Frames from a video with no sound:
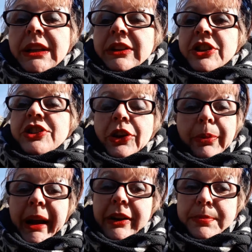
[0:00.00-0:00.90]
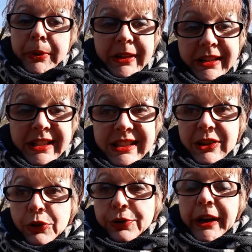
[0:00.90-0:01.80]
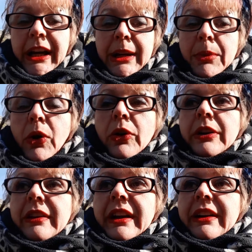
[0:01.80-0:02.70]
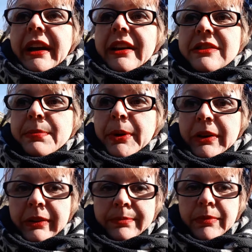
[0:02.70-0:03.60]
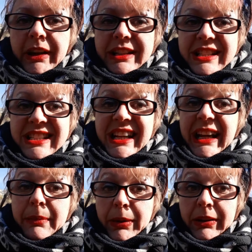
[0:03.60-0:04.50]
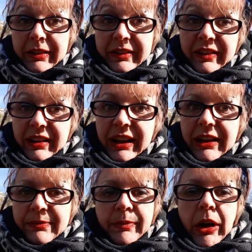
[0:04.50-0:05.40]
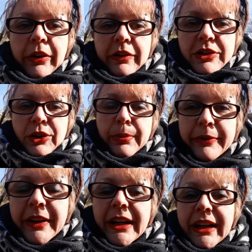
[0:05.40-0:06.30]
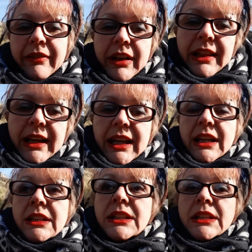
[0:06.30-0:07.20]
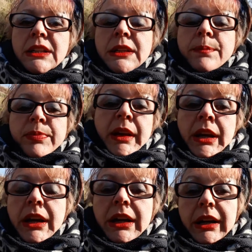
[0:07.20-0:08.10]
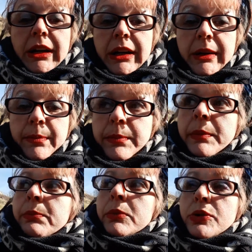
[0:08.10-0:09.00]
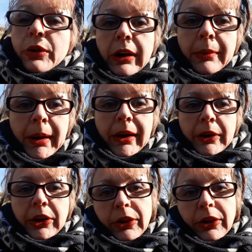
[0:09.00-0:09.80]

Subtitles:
she showed me how to put this cream on, and then I had to put a sticky plaster thing over the top of it and everything. And talking about,